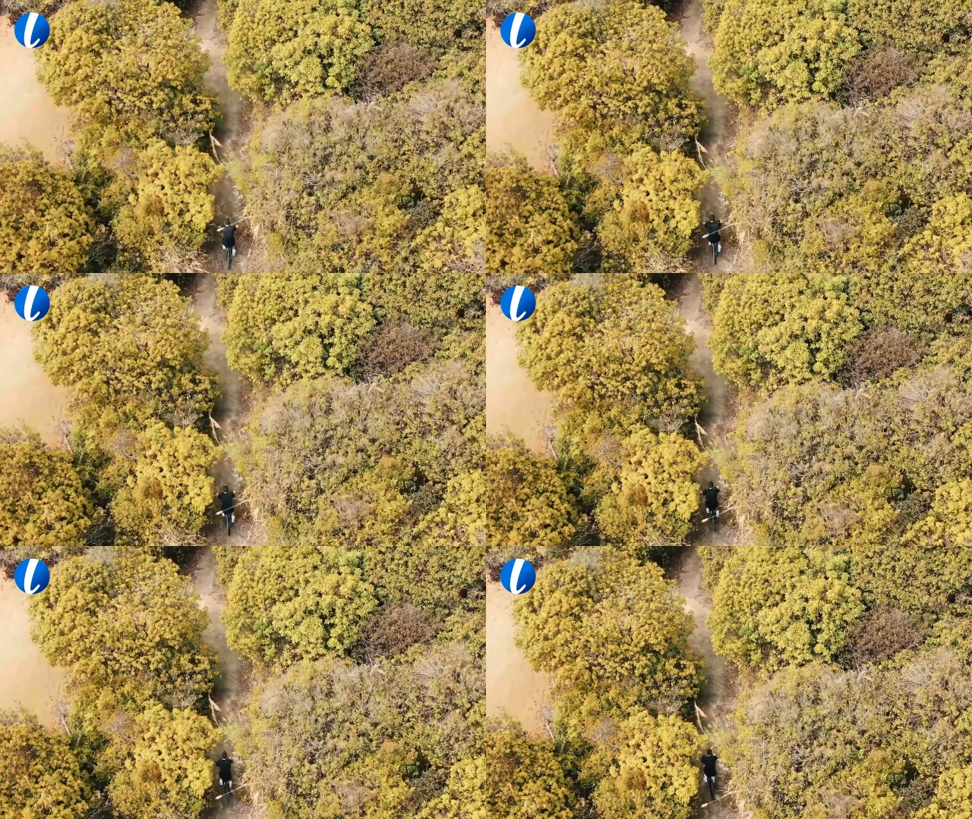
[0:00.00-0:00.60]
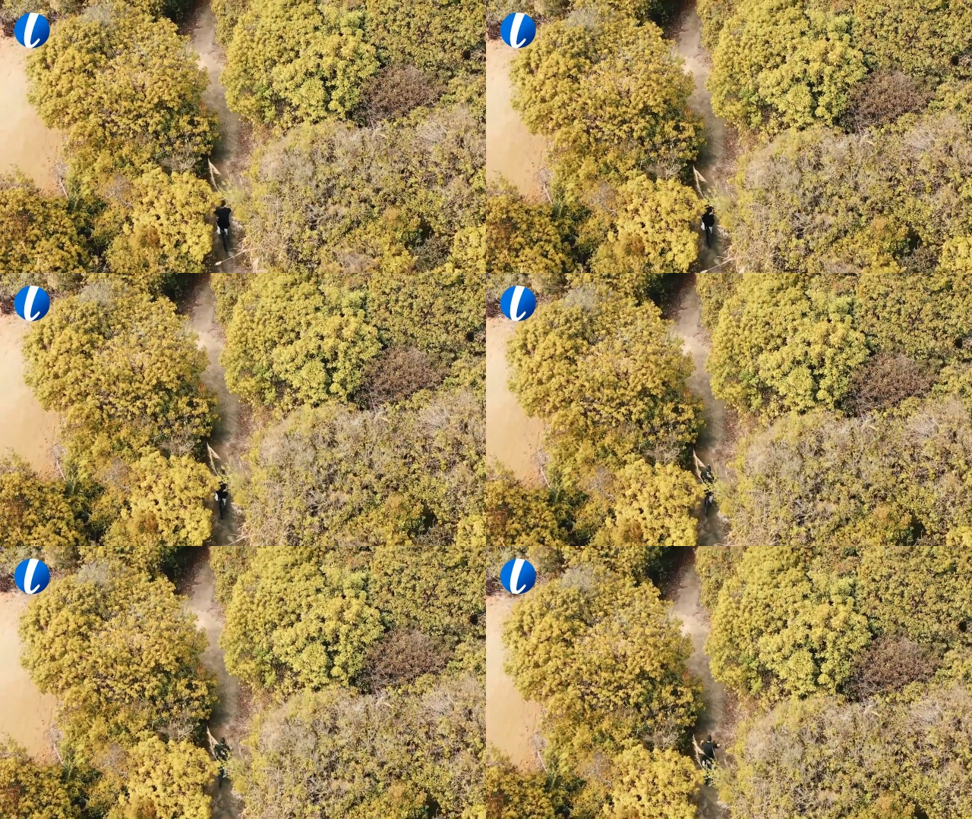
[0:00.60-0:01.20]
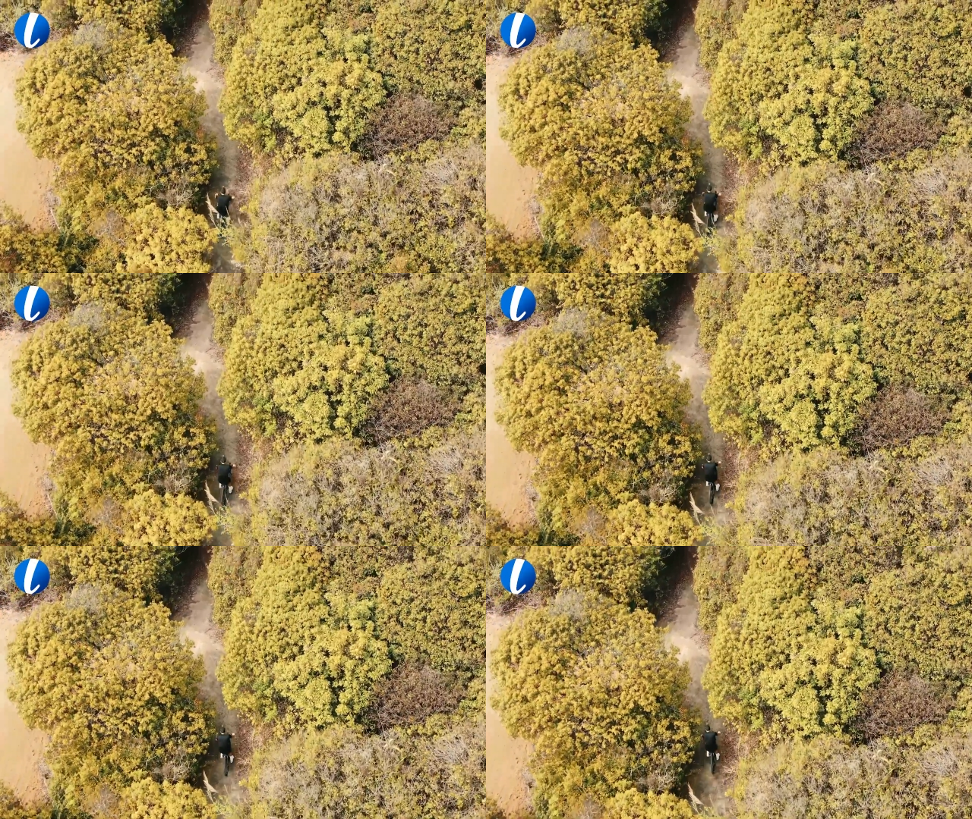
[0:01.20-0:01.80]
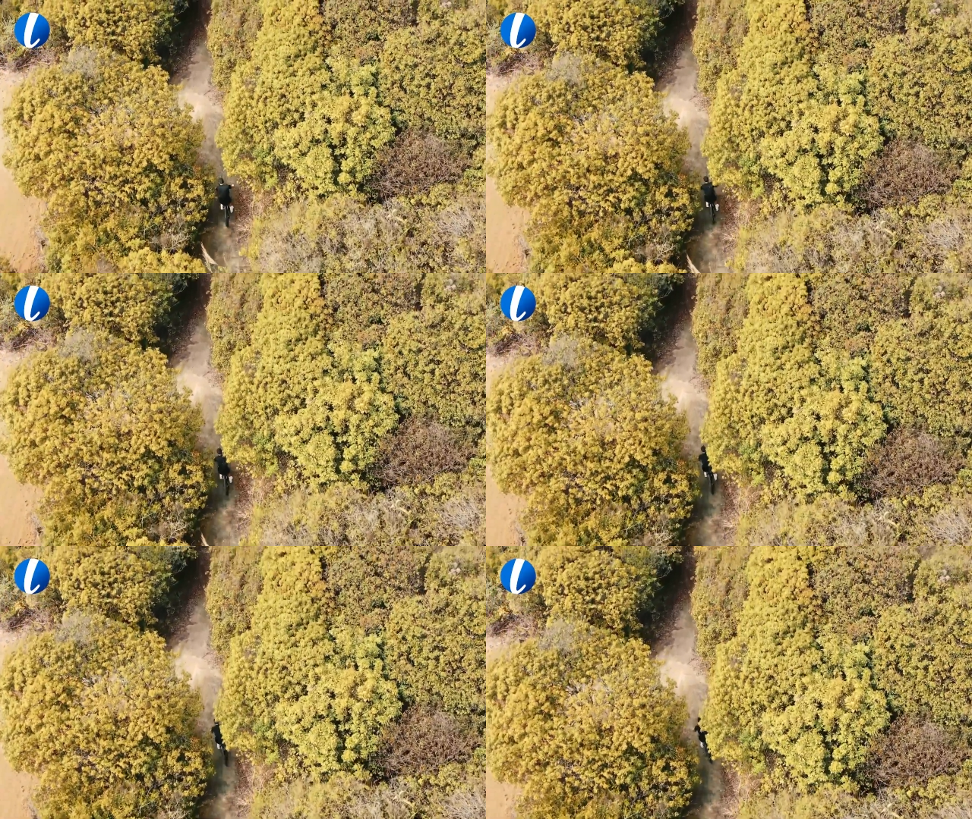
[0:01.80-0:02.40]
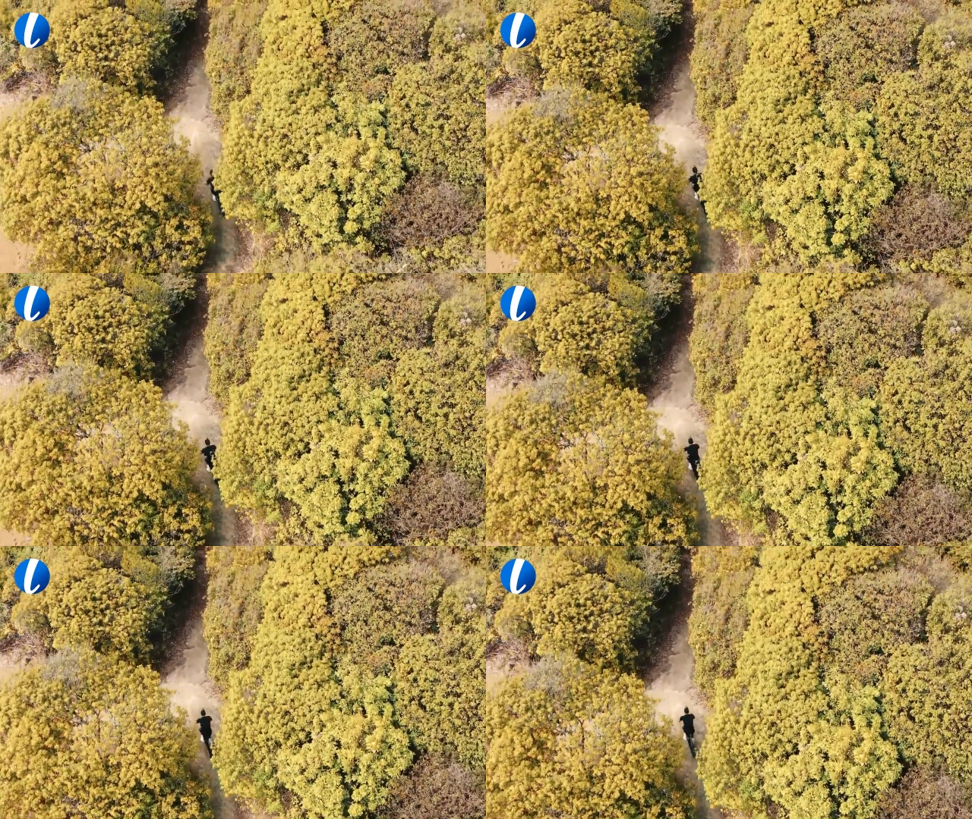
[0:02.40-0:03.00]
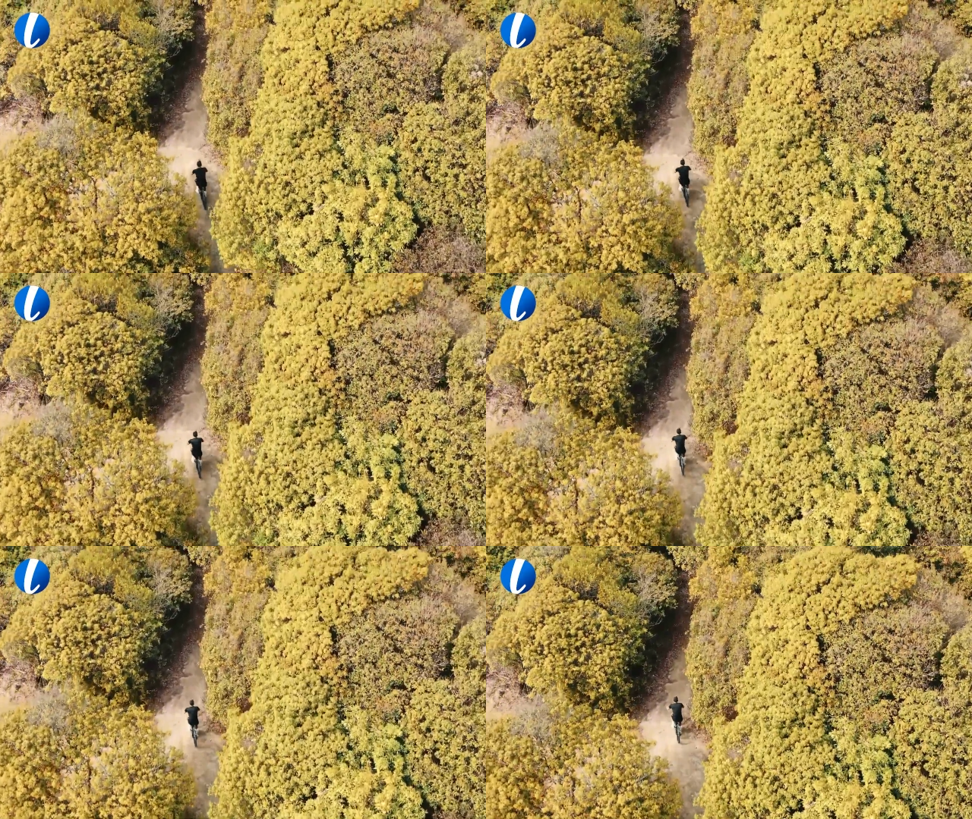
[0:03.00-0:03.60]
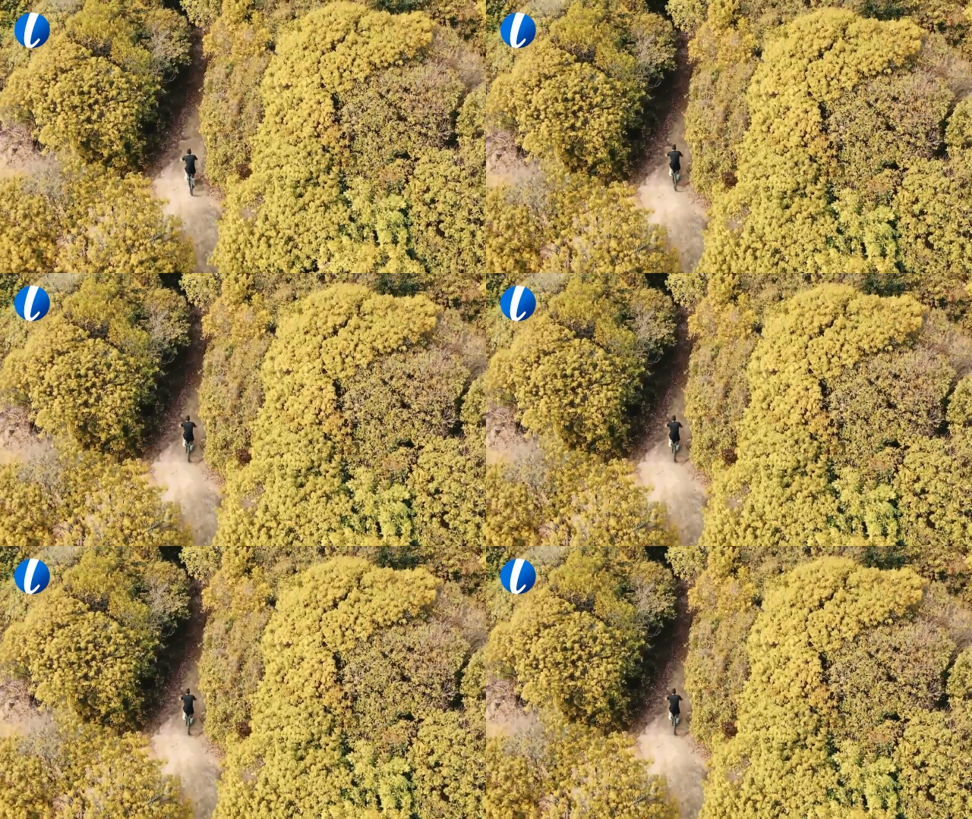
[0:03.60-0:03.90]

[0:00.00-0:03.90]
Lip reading: Nobody's mouth can be seen.